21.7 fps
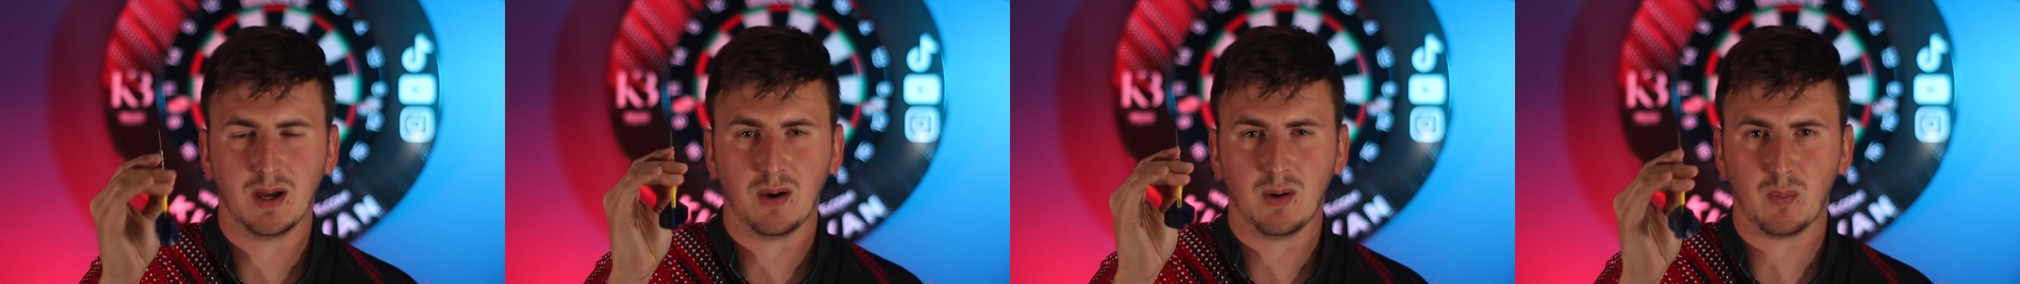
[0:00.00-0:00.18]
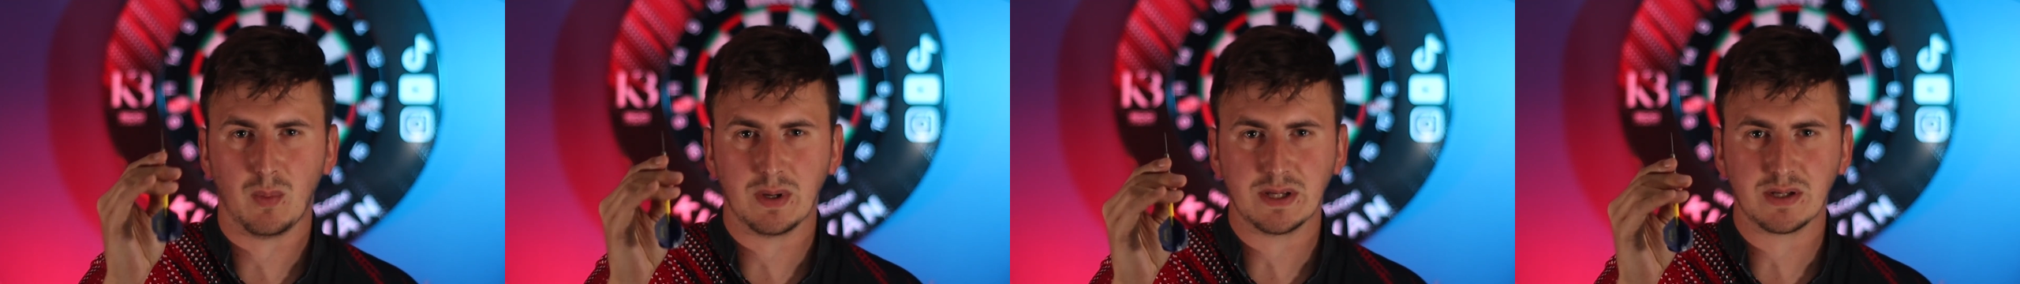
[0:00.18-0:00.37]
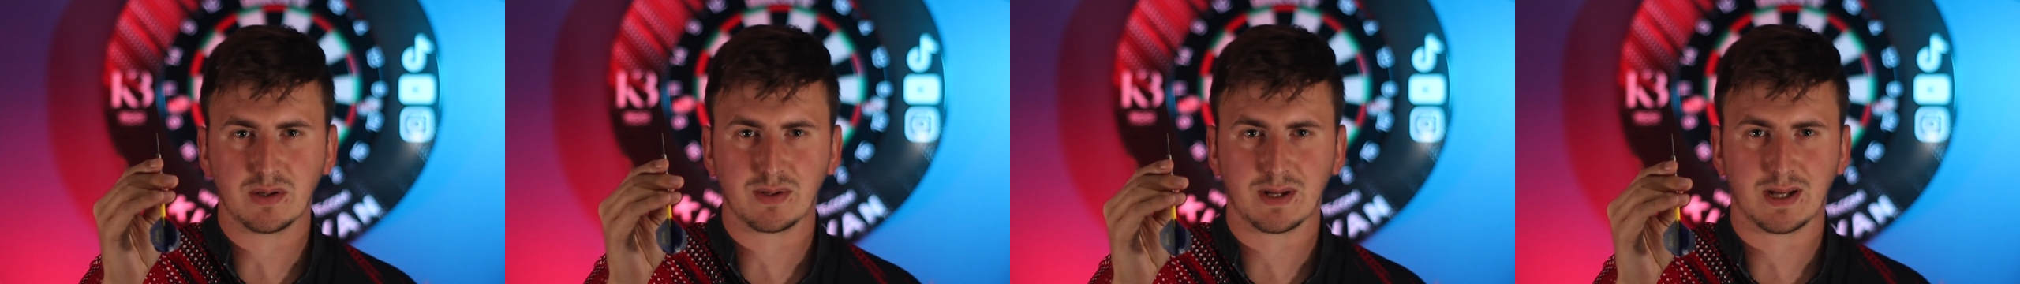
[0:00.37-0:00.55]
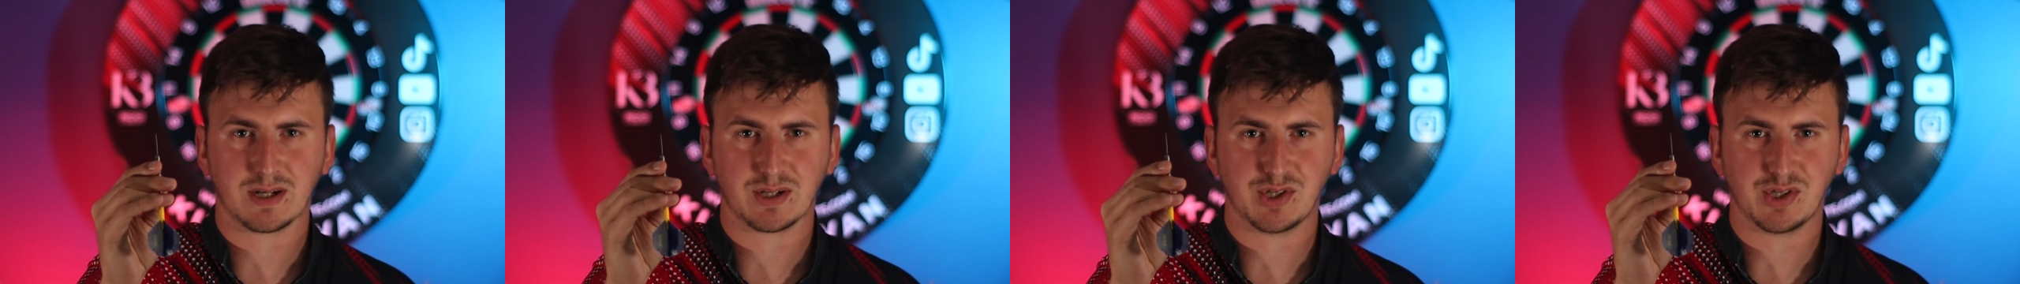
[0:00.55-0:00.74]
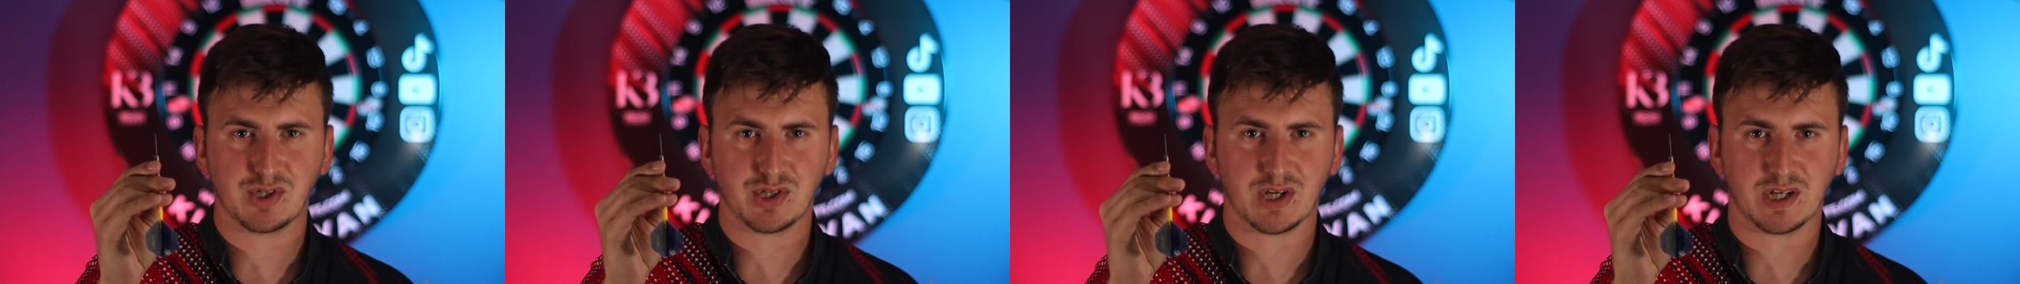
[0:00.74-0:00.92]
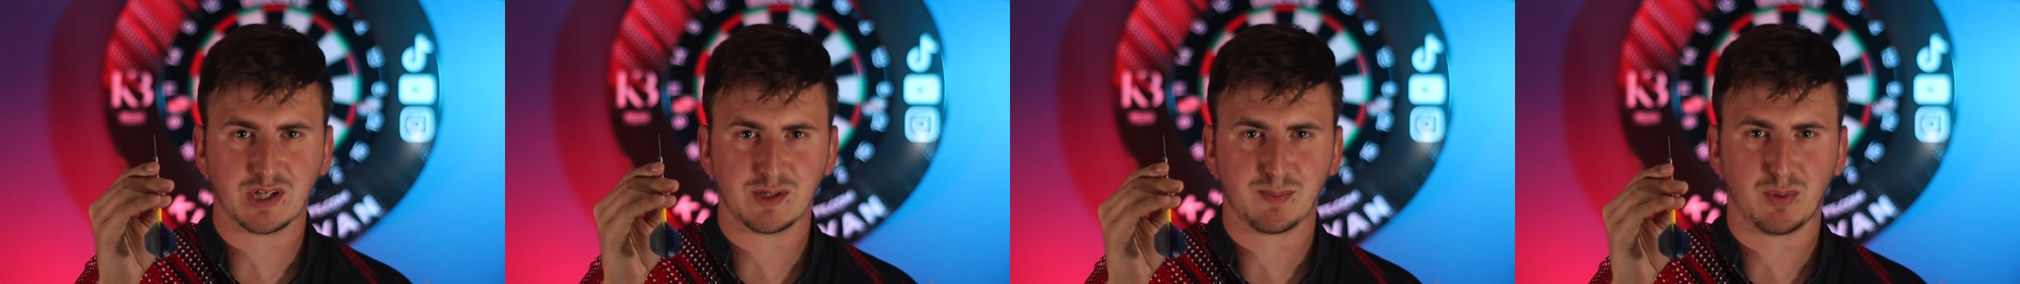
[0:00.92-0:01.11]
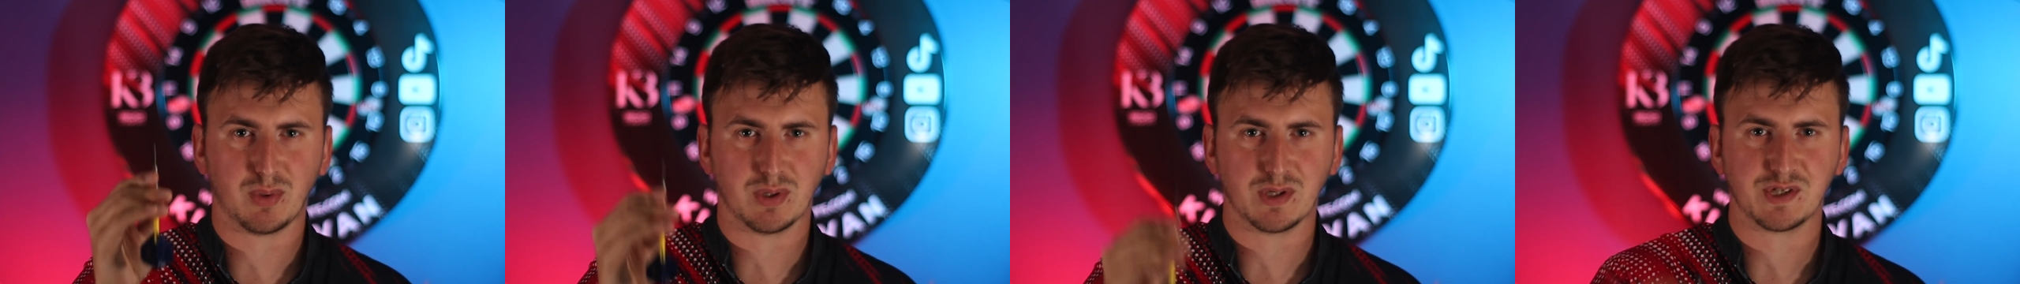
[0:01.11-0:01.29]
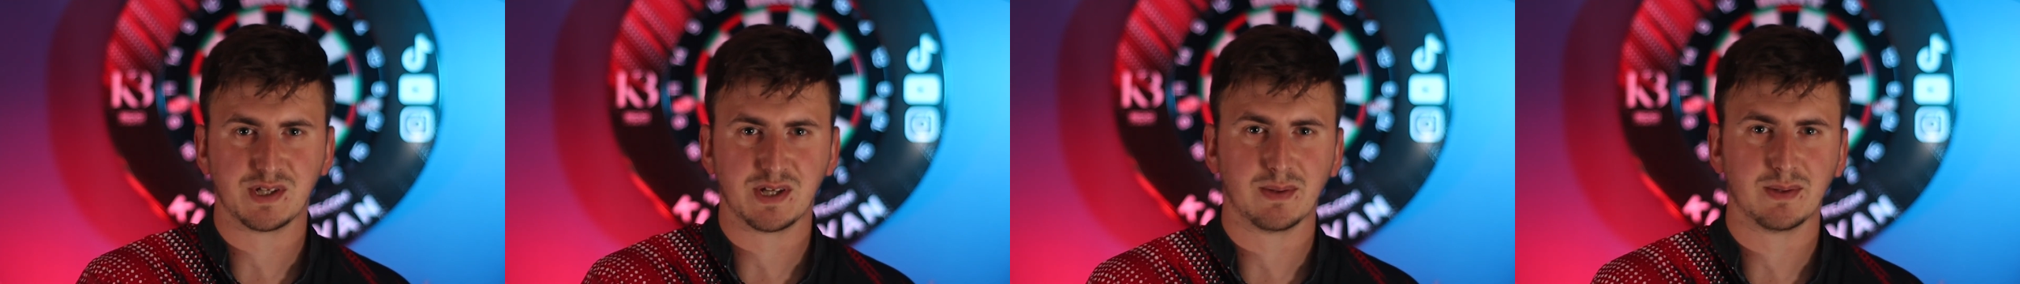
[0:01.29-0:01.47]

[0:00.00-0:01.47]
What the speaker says: where you can actually change points.